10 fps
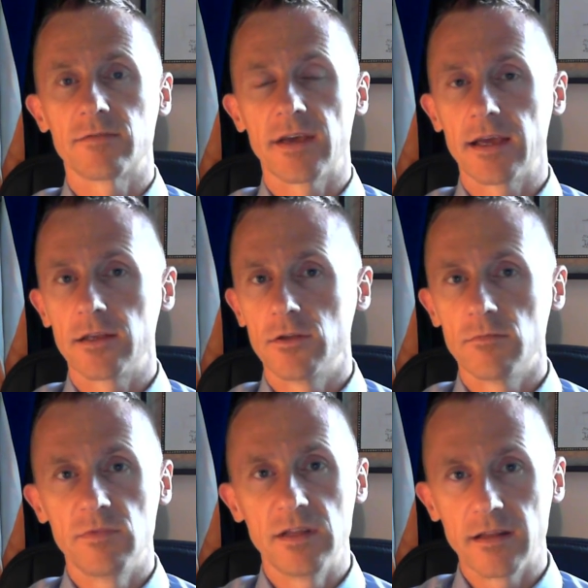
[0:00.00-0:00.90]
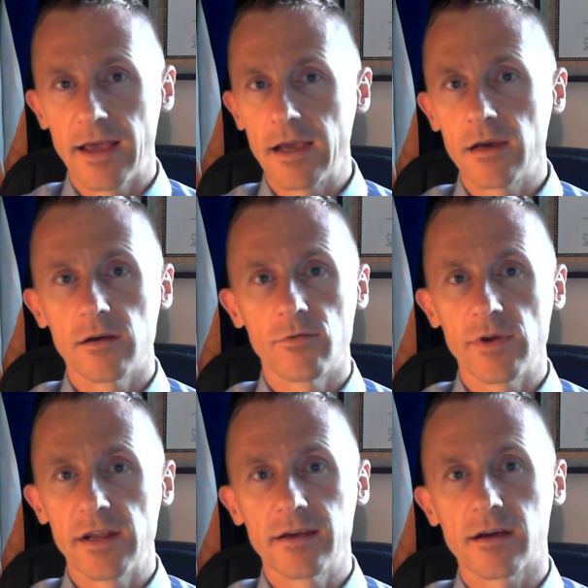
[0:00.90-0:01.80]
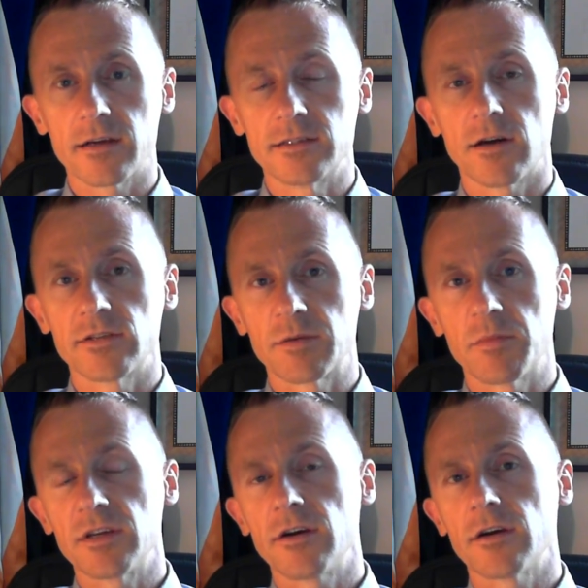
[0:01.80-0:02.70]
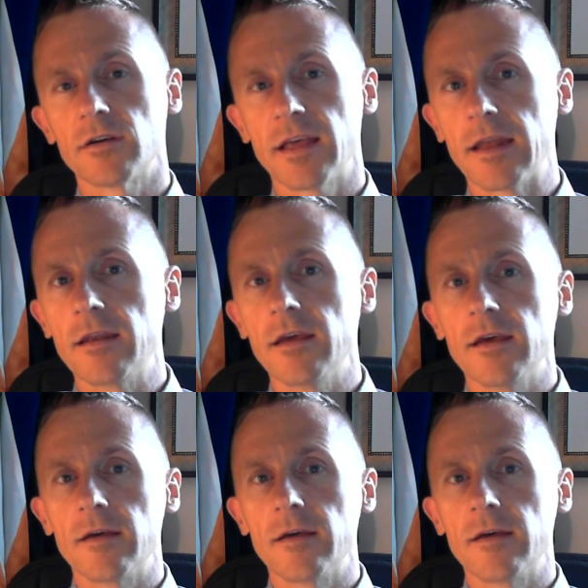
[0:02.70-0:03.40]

If they delay reading and consulting material, then